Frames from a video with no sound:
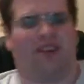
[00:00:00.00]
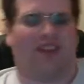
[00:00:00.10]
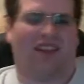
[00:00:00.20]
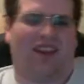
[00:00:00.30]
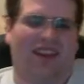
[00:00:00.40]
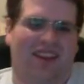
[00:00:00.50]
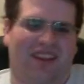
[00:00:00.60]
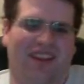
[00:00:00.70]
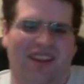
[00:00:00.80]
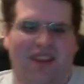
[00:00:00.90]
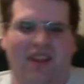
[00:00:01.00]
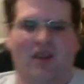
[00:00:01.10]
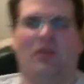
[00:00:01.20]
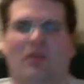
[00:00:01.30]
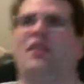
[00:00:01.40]
to think
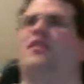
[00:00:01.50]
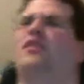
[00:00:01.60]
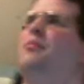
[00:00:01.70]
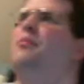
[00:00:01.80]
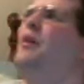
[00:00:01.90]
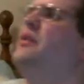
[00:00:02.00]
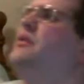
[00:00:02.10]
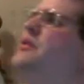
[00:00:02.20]
what else I bought